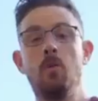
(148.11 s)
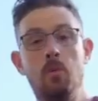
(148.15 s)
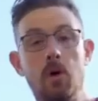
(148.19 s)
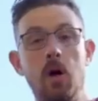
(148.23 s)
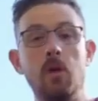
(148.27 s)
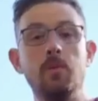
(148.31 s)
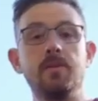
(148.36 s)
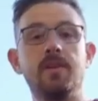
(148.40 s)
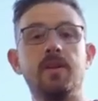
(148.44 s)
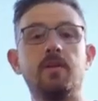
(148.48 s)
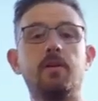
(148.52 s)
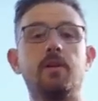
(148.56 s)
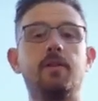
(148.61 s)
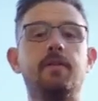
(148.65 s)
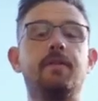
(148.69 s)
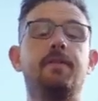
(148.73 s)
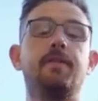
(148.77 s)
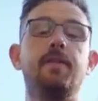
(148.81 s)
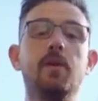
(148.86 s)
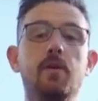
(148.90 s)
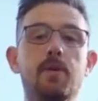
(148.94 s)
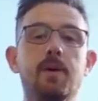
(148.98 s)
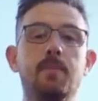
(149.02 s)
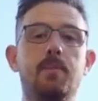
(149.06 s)
Well, there are a
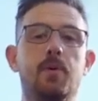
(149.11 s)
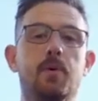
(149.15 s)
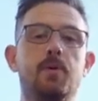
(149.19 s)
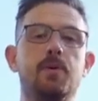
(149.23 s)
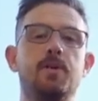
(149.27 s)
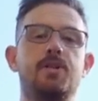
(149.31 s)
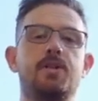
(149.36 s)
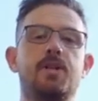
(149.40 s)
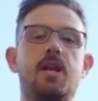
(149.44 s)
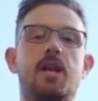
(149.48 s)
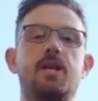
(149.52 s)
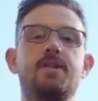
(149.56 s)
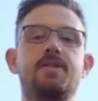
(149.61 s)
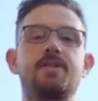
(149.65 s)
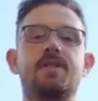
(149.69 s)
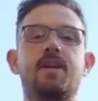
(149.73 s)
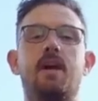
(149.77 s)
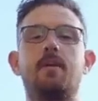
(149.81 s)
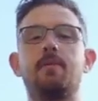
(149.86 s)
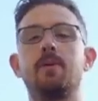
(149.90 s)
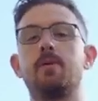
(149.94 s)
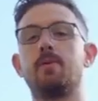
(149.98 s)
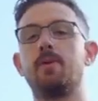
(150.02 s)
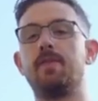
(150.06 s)
few important changes
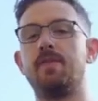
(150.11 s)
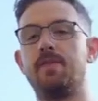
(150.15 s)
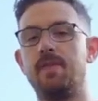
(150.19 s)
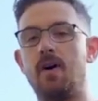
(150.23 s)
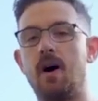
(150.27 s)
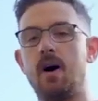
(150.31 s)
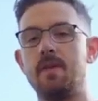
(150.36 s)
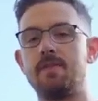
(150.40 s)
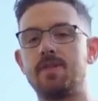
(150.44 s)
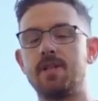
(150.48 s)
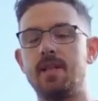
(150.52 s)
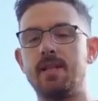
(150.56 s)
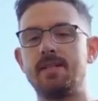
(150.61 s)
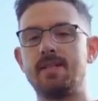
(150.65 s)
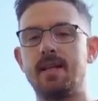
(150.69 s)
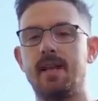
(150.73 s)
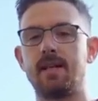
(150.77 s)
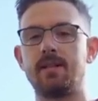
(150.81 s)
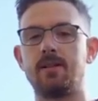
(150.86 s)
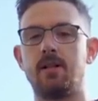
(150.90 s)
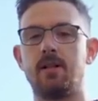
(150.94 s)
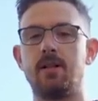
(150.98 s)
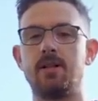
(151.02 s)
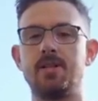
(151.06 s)
coming with 5G
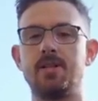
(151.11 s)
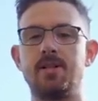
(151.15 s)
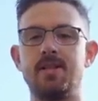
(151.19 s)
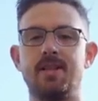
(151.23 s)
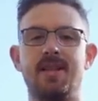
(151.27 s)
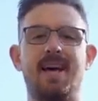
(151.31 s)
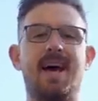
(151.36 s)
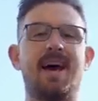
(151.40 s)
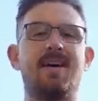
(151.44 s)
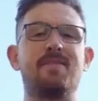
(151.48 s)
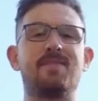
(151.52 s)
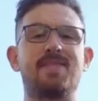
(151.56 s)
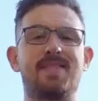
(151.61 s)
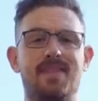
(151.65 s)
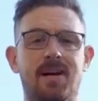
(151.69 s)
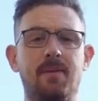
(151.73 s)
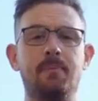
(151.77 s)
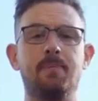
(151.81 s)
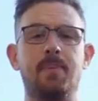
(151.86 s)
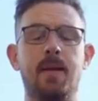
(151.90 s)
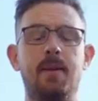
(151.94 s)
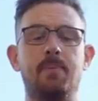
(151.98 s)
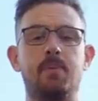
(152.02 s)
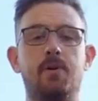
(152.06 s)
technology that have
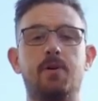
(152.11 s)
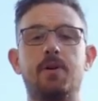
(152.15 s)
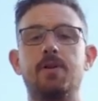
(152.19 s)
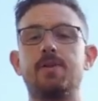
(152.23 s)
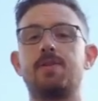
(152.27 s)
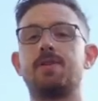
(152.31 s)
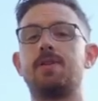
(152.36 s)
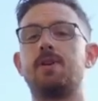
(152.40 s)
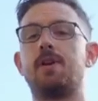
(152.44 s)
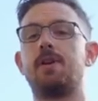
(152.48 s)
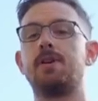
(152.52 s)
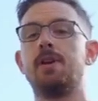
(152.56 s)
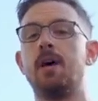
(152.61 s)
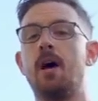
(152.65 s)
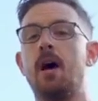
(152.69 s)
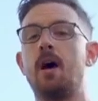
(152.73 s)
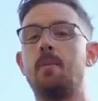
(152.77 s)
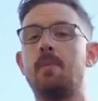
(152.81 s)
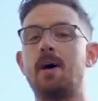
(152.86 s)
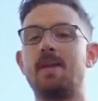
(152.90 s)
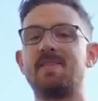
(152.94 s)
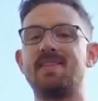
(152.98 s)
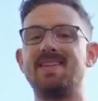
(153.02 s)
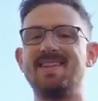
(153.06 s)
some people concerned
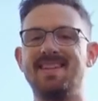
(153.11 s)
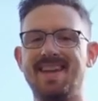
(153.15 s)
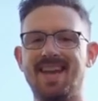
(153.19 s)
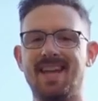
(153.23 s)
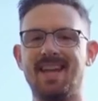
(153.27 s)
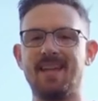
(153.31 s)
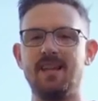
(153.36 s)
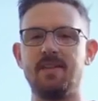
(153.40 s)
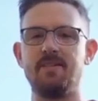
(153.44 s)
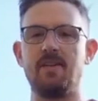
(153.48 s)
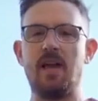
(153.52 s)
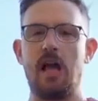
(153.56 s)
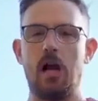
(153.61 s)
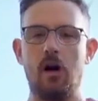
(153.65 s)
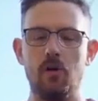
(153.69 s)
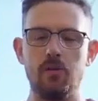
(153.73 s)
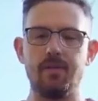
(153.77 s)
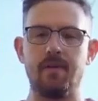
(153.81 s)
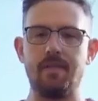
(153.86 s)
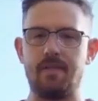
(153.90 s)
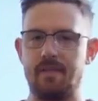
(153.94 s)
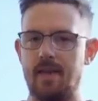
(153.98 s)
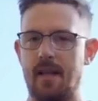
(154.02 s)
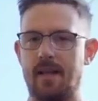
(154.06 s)
about the negative health
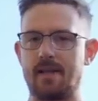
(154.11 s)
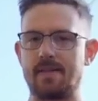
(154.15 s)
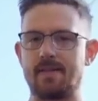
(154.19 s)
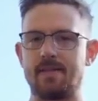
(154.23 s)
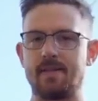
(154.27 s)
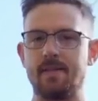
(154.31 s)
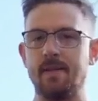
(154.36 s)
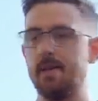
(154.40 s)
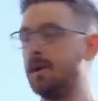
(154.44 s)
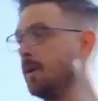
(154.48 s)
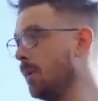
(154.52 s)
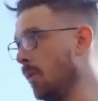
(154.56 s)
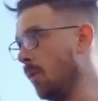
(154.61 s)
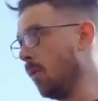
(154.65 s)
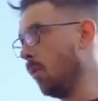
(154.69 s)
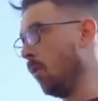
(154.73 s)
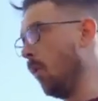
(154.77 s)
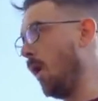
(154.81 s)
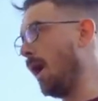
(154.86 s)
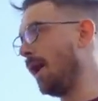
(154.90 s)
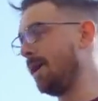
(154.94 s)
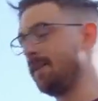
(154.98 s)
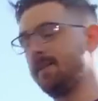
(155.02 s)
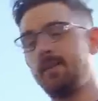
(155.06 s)
effects.
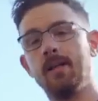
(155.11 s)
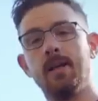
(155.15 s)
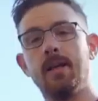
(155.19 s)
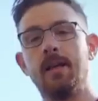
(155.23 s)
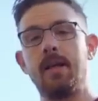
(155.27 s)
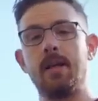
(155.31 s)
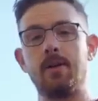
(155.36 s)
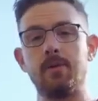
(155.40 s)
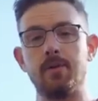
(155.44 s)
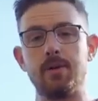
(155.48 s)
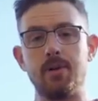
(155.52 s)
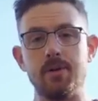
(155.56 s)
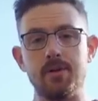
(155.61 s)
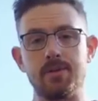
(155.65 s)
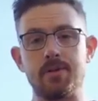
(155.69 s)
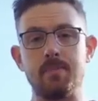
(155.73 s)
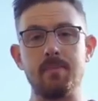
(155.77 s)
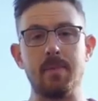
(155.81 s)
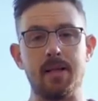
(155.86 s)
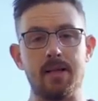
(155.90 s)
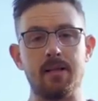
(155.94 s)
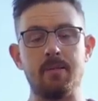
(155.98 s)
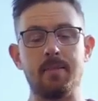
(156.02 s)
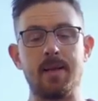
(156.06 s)
One, it'll use
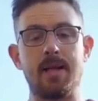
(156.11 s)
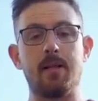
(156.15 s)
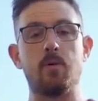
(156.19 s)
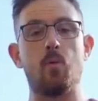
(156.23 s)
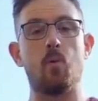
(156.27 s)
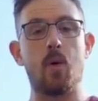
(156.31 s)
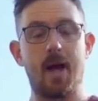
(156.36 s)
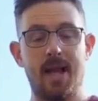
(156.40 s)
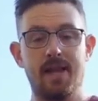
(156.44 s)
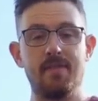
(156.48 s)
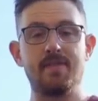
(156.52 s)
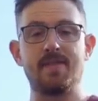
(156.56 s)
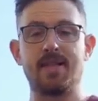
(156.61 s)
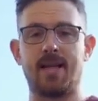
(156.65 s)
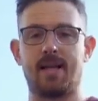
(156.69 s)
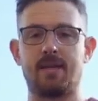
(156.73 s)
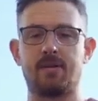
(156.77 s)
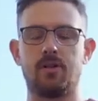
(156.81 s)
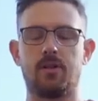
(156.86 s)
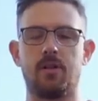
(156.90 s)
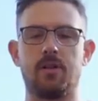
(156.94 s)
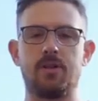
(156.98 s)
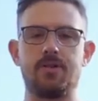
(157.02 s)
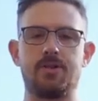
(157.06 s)
millimeter wave
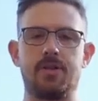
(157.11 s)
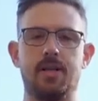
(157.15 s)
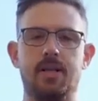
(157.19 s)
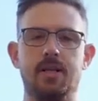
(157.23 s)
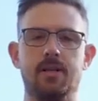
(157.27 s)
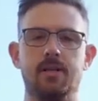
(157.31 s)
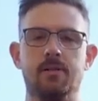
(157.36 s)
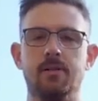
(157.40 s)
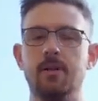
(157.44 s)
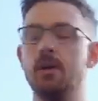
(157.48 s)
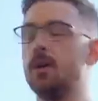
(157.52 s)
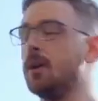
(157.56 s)
technology.